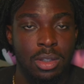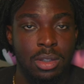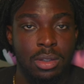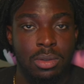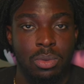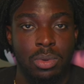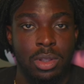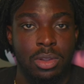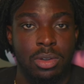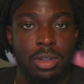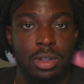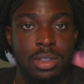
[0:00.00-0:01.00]
whether
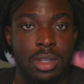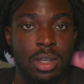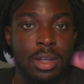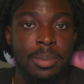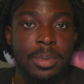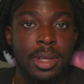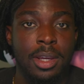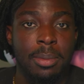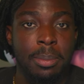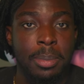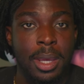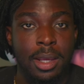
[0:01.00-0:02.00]
there's an up day,
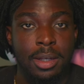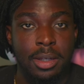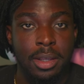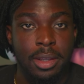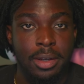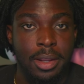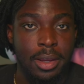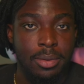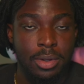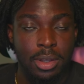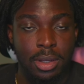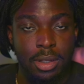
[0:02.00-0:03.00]
bad day, down
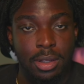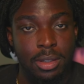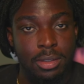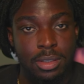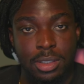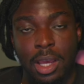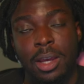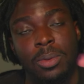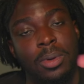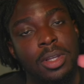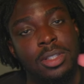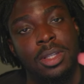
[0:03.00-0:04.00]
day,
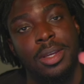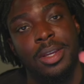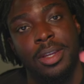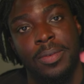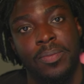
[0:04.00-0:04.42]
sideways day,